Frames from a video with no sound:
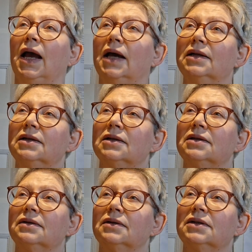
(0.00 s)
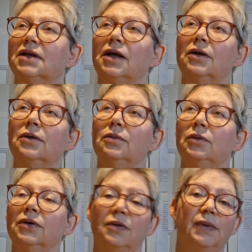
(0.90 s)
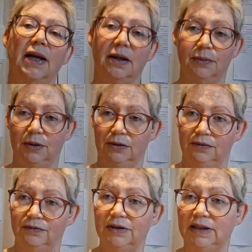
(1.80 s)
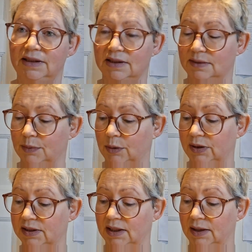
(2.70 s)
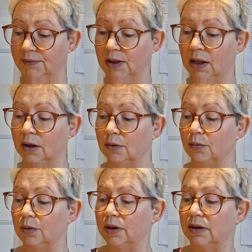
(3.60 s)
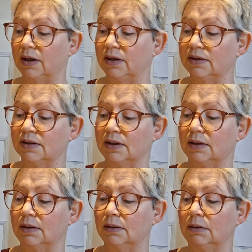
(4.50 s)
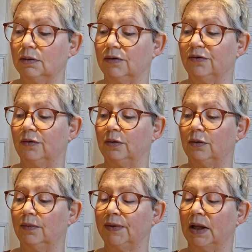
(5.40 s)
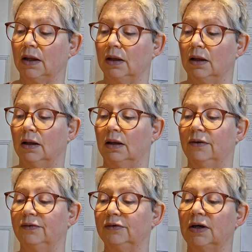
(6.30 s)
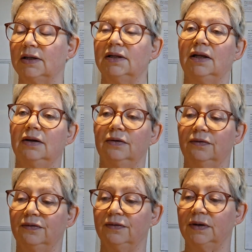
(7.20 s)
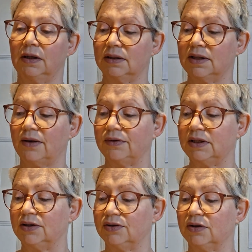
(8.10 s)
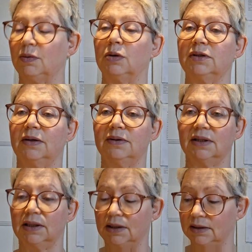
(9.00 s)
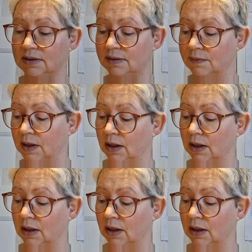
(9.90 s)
and so were the Black Moon, really disappointing. We're going to look for a variety of nice heritage tomato seeds.